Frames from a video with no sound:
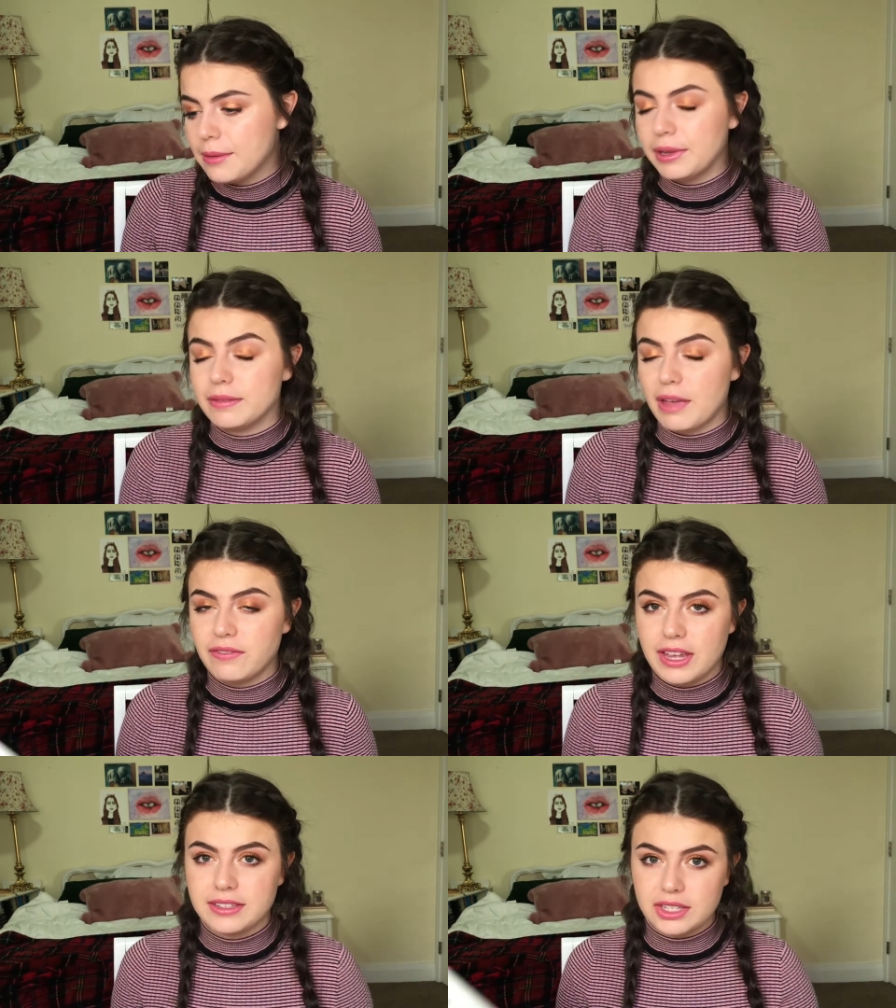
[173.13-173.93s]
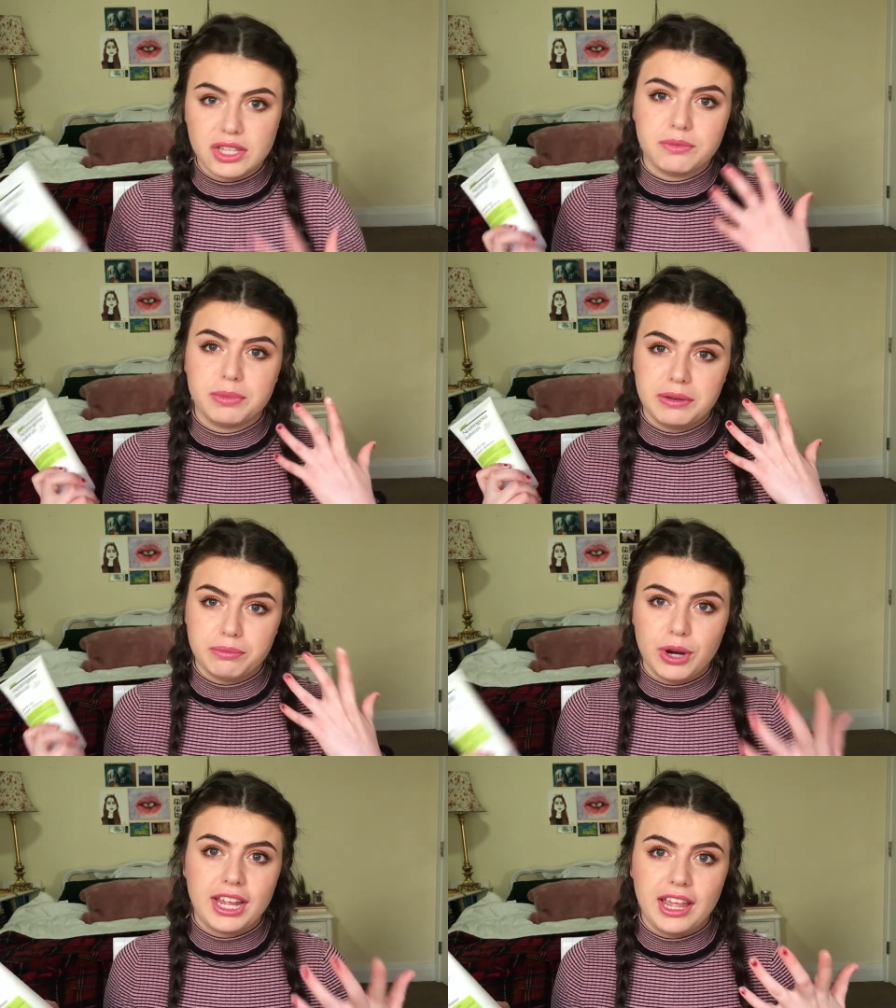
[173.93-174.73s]
because my face has been
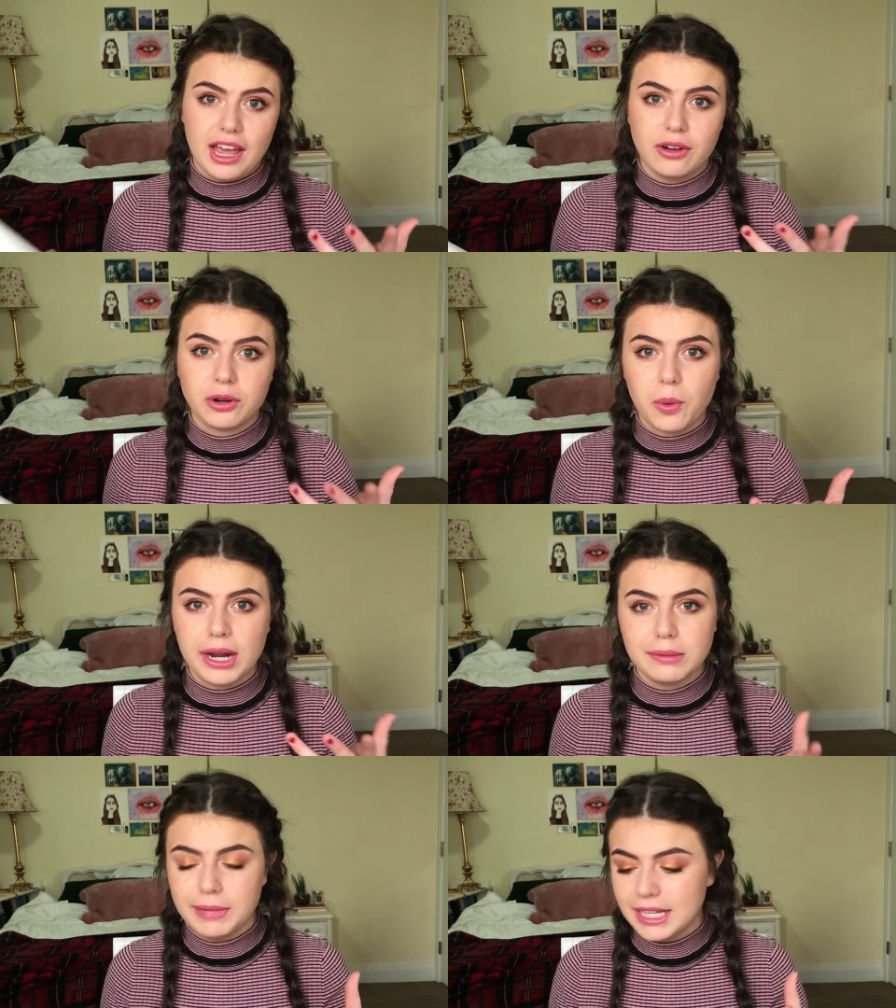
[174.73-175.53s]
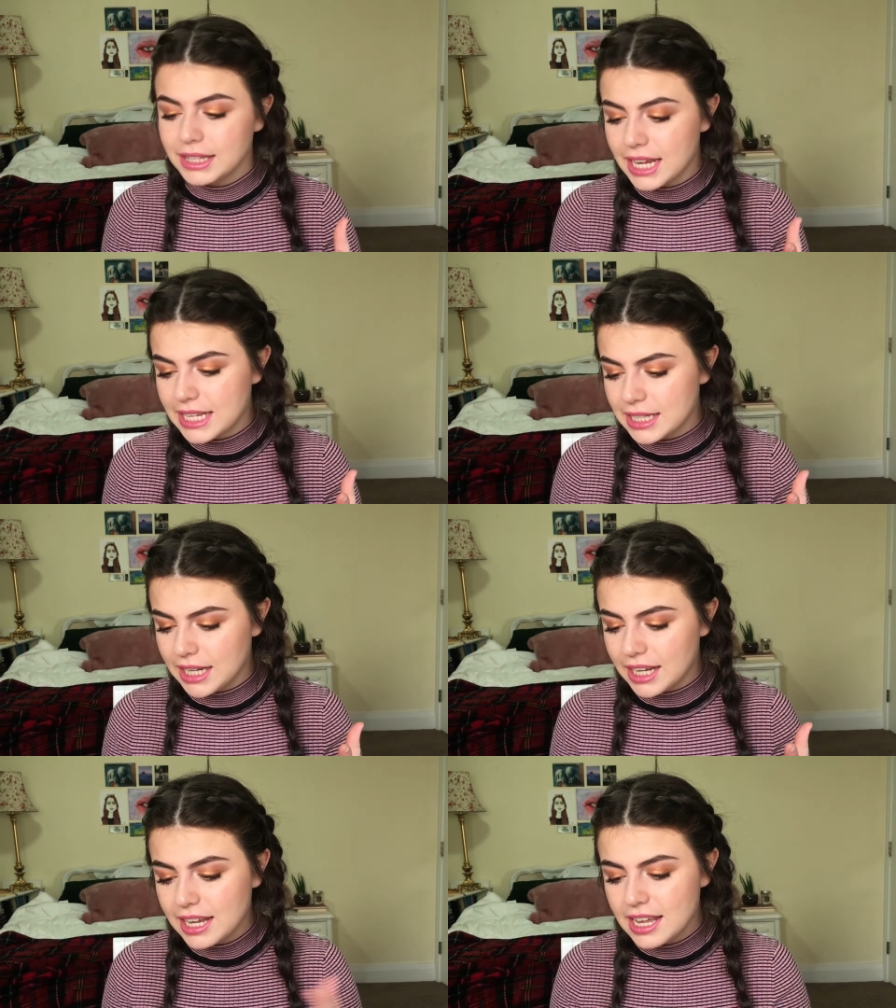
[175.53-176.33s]
breaking out quite a bit
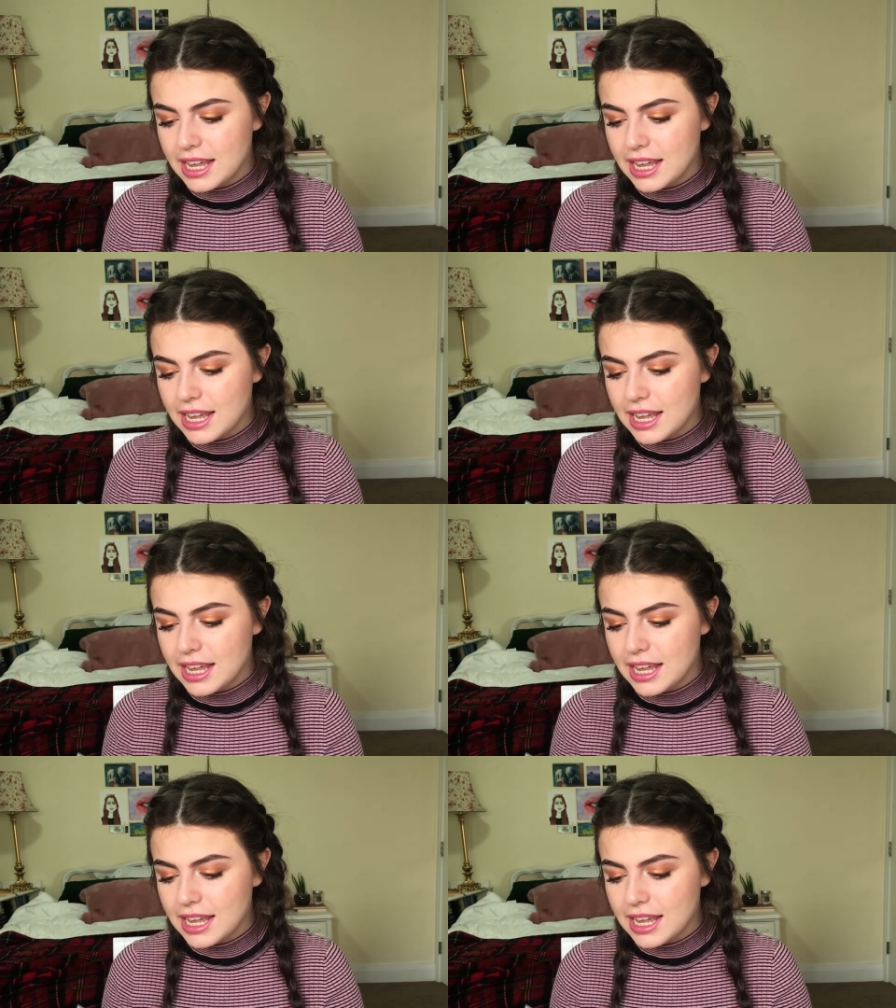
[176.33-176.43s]
lately.